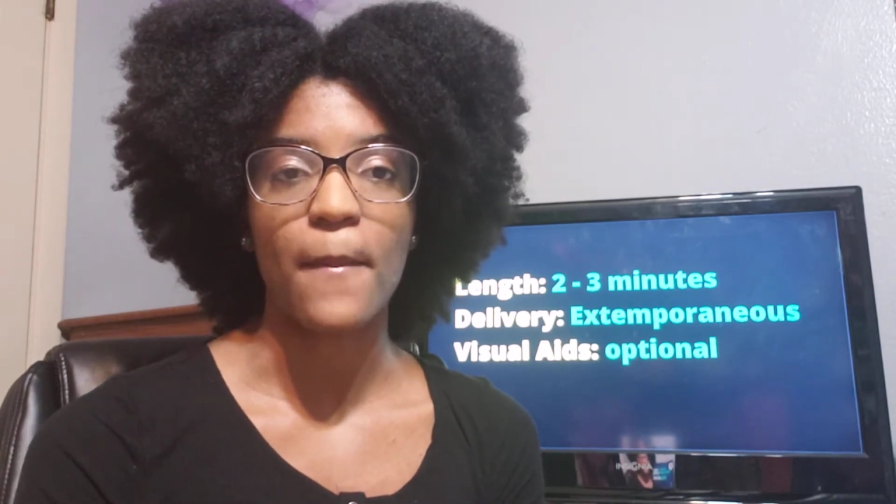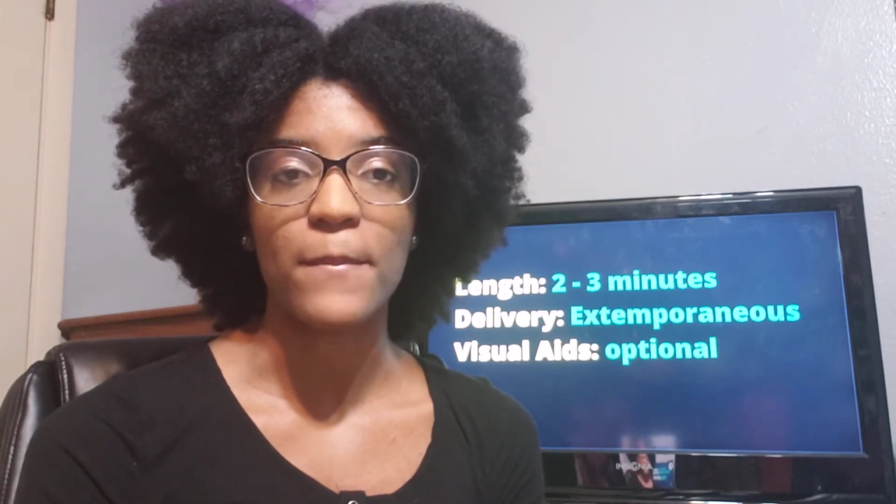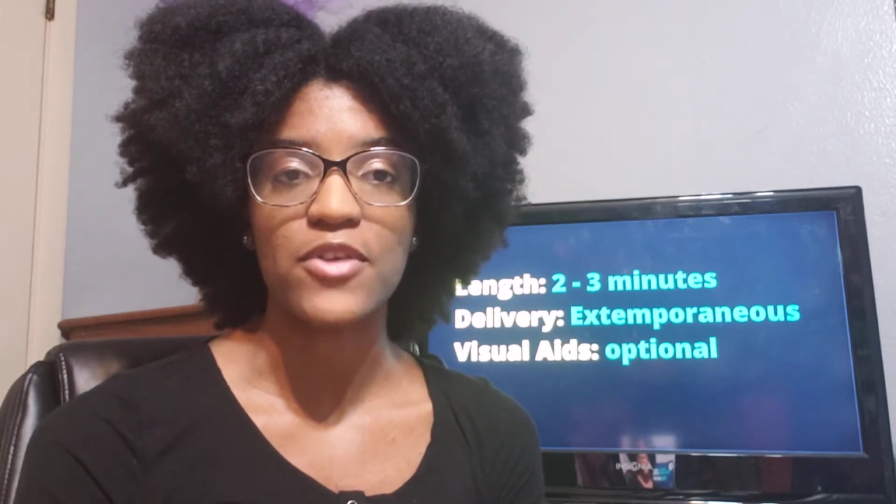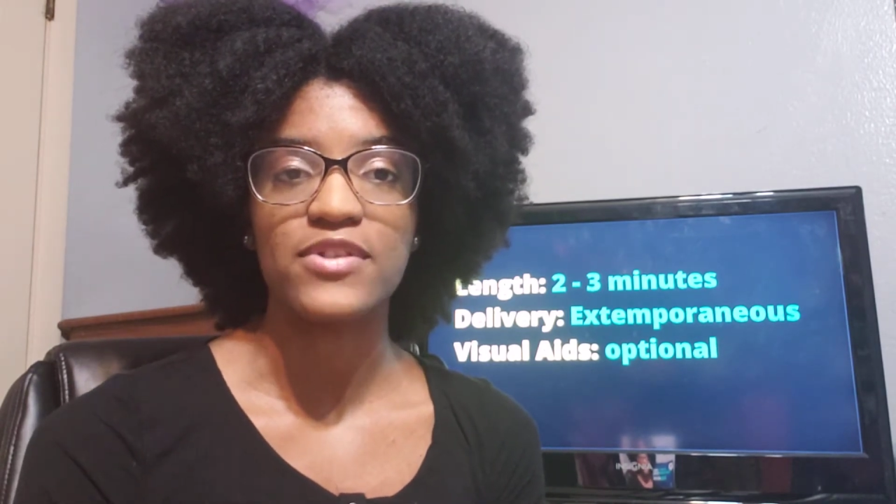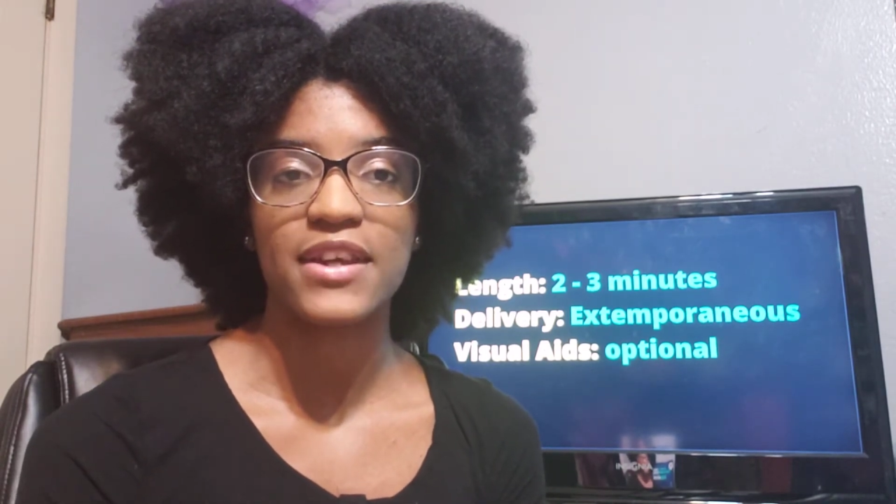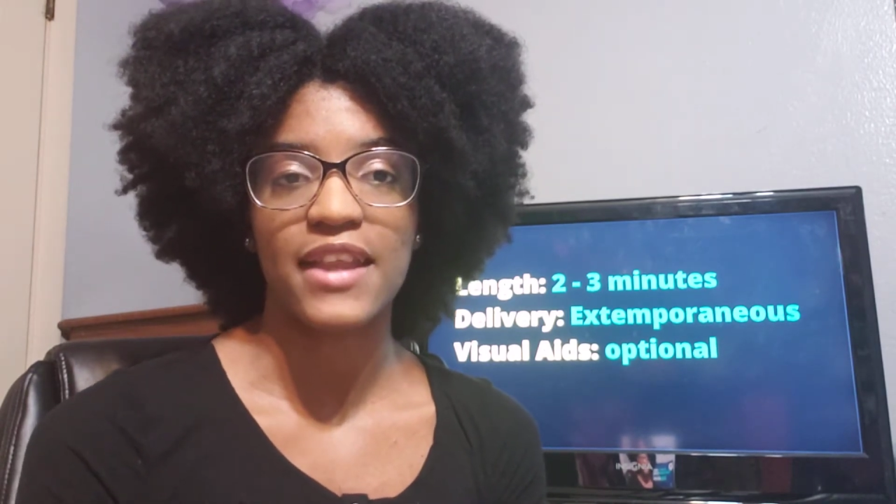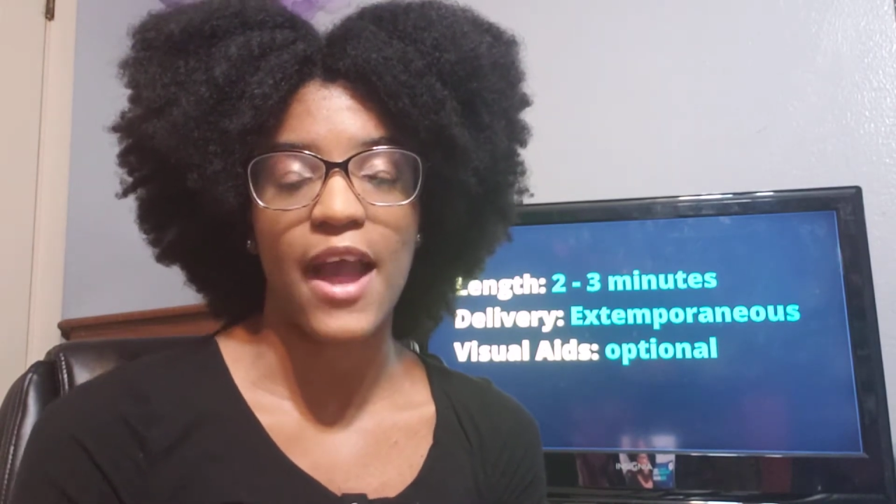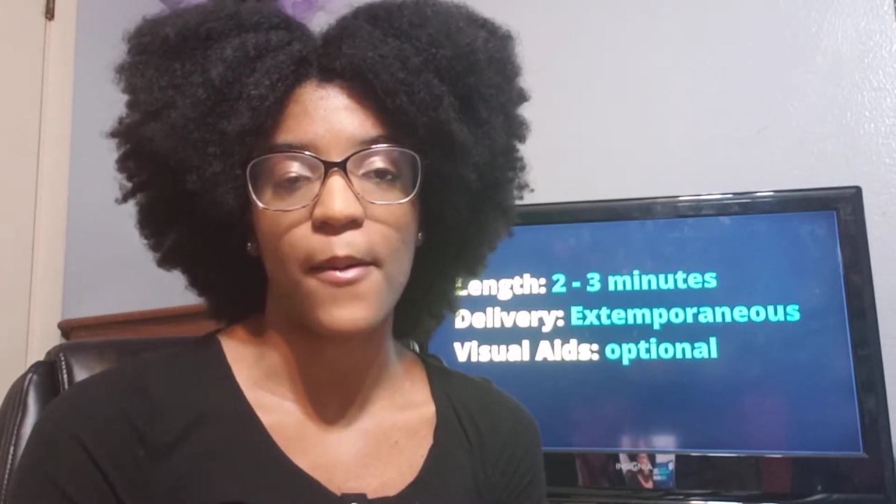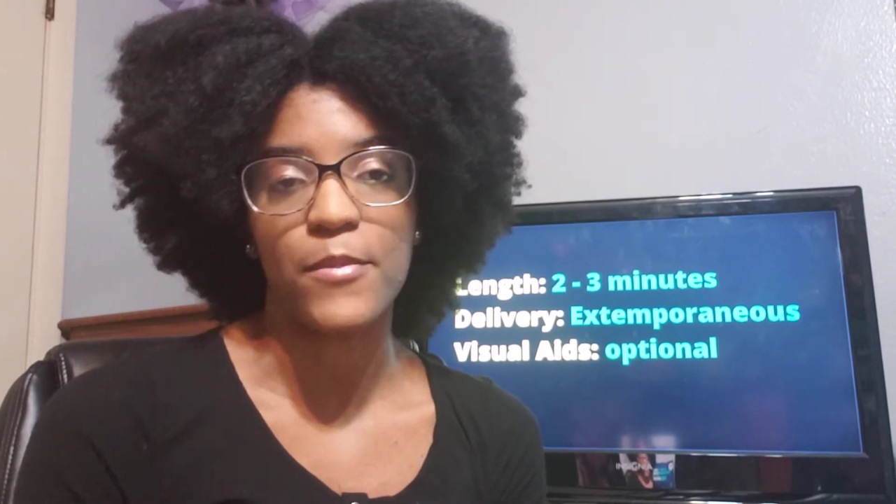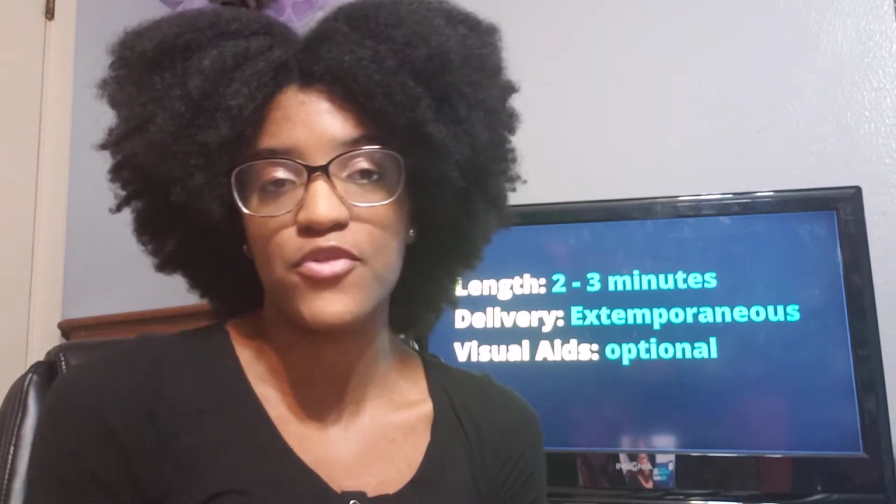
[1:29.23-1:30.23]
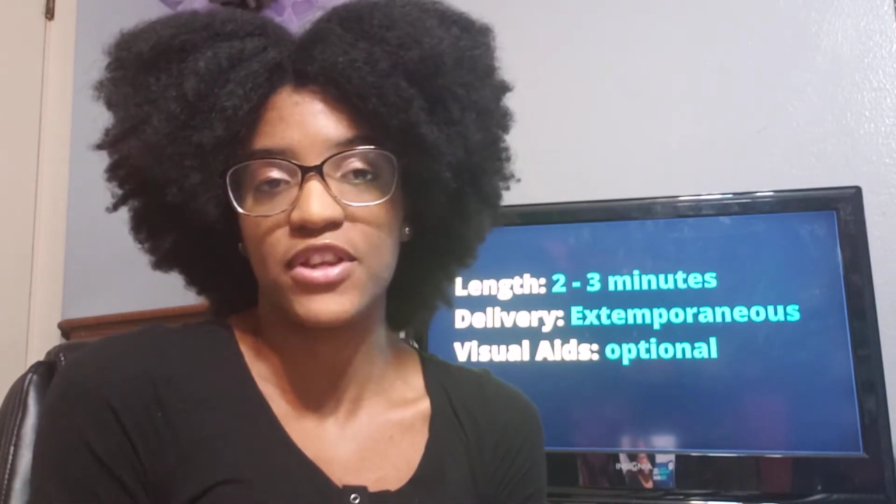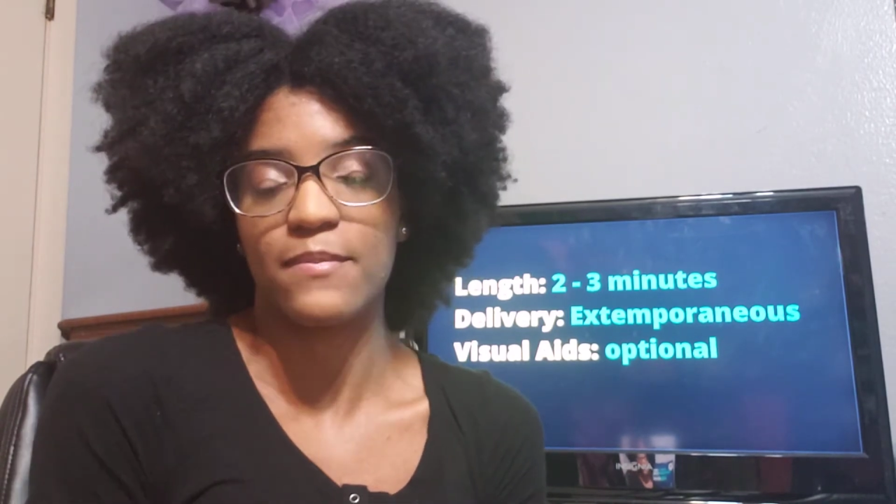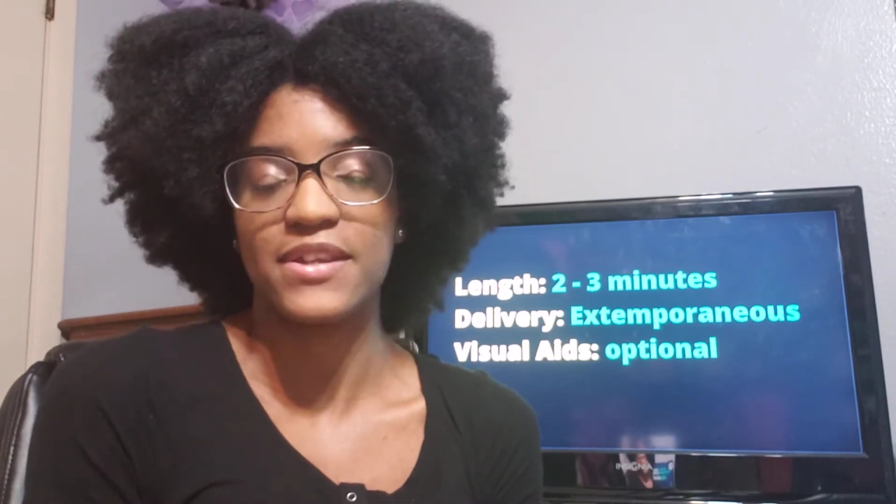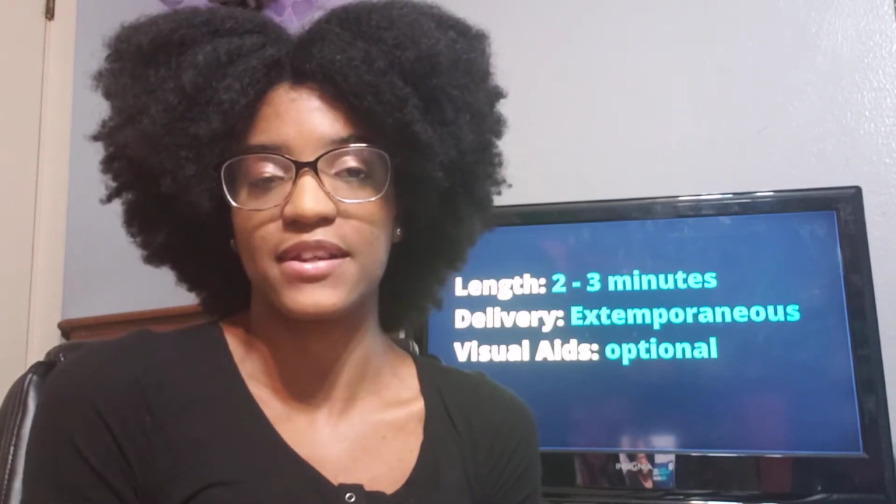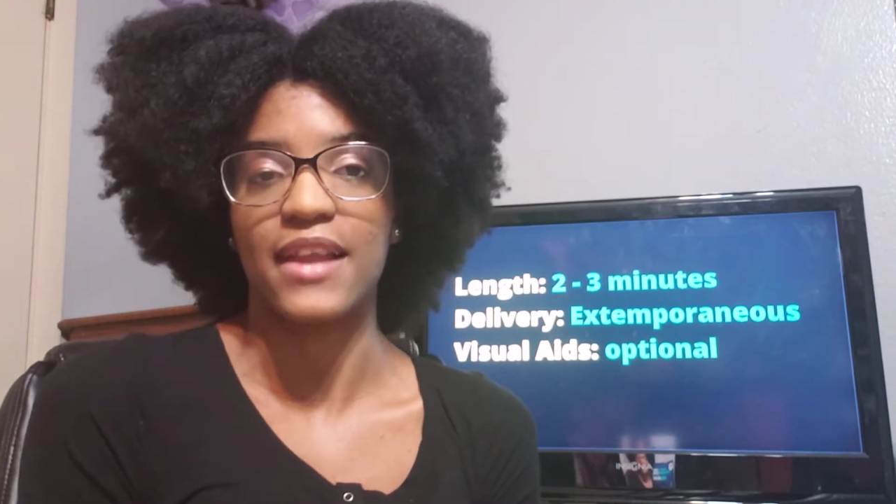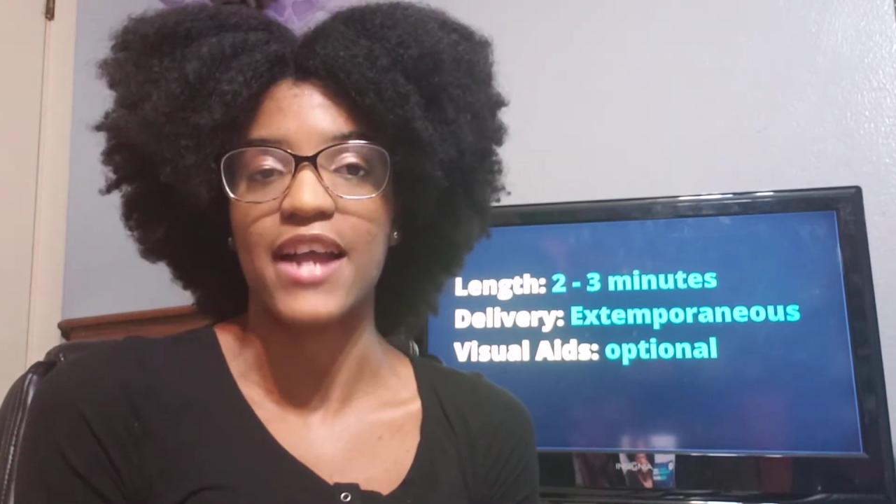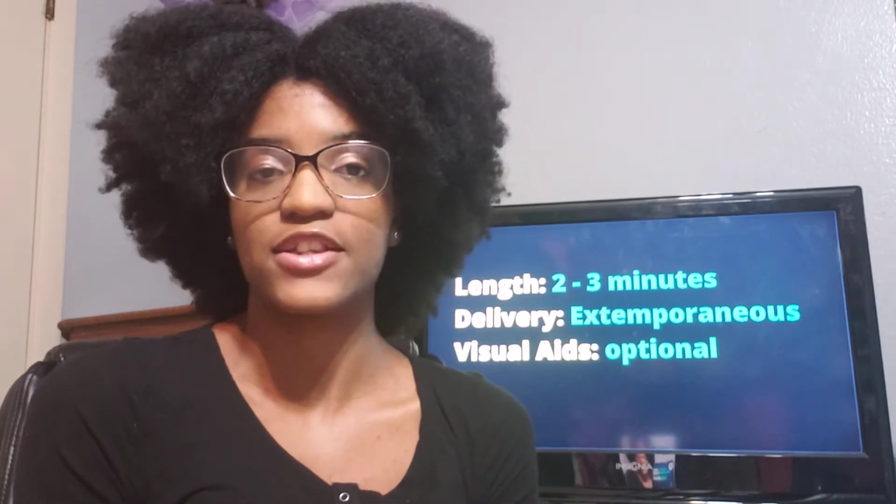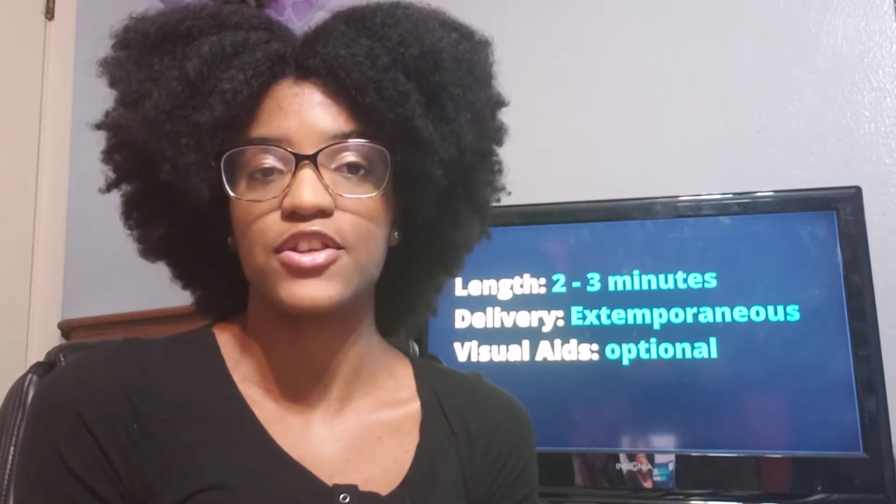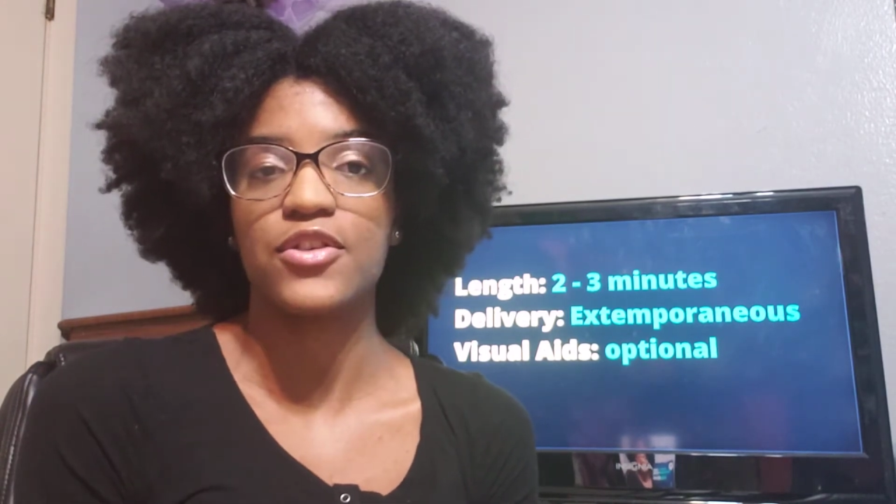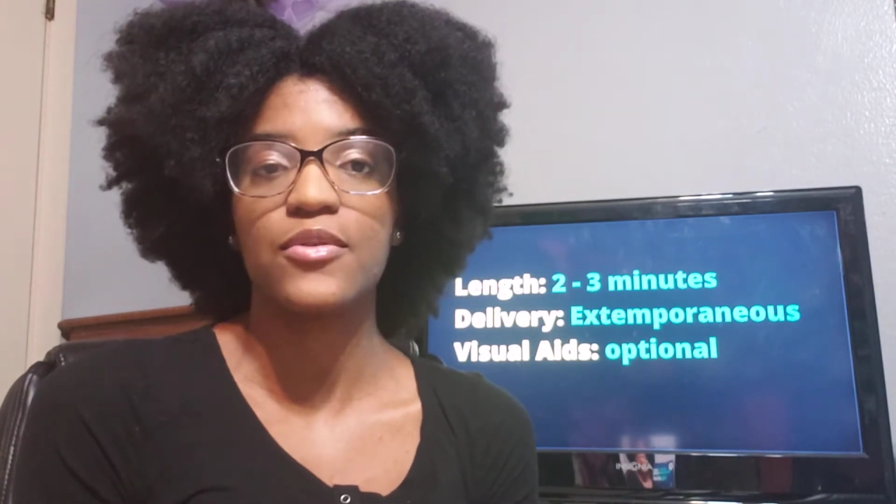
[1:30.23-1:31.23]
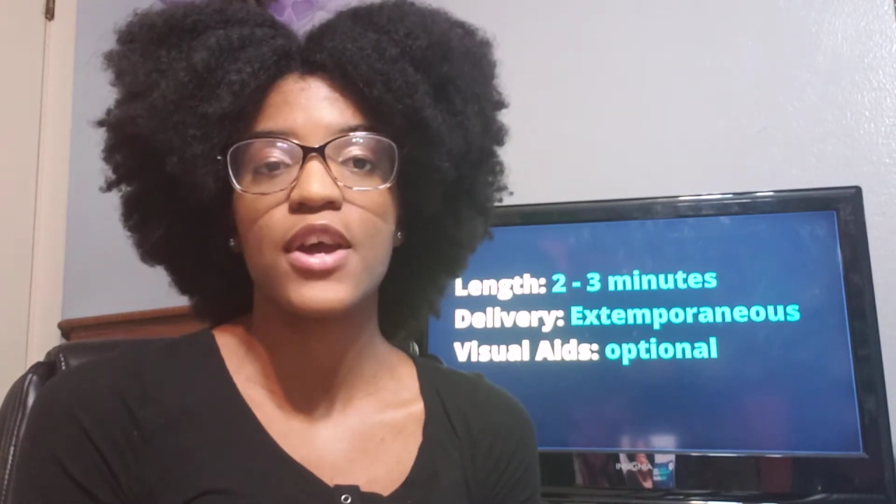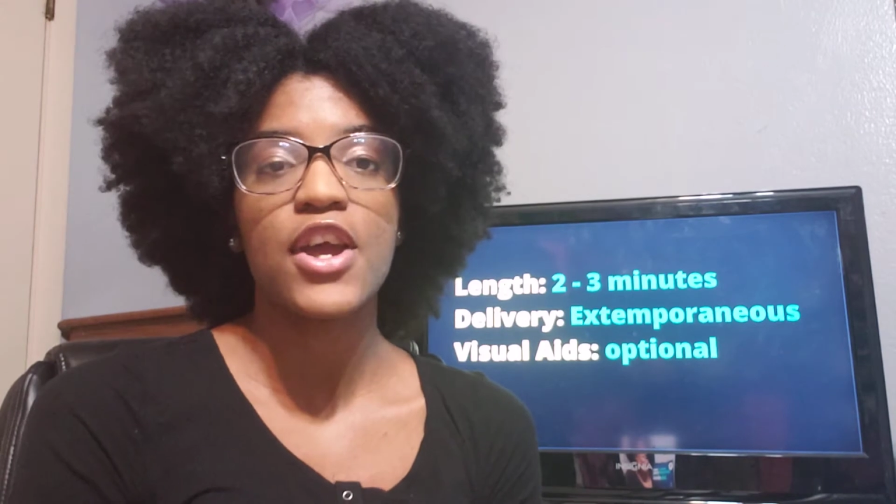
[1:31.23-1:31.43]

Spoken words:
music and how music means a lot to you,